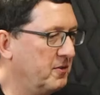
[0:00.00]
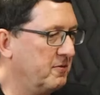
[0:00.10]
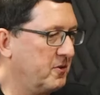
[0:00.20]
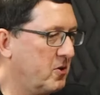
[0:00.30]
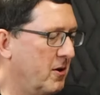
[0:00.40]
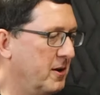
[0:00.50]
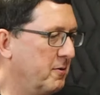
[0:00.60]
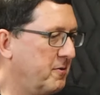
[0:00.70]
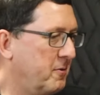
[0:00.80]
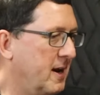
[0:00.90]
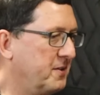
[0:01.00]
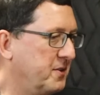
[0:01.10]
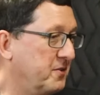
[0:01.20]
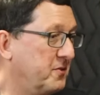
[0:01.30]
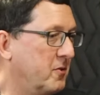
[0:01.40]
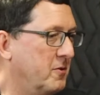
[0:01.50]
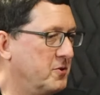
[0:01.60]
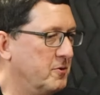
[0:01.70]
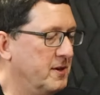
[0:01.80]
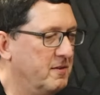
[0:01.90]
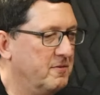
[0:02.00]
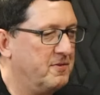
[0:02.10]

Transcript: of cardiothoracic surgery and